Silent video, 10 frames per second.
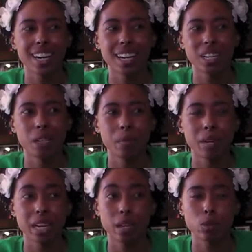Um,
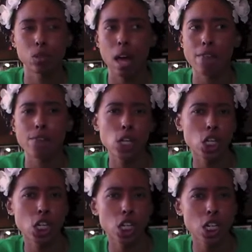and it was a lot
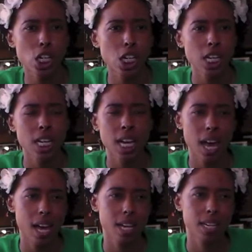fuller
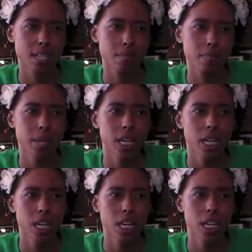and
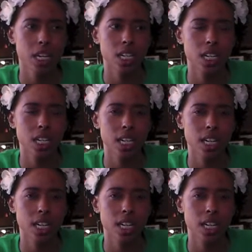bigger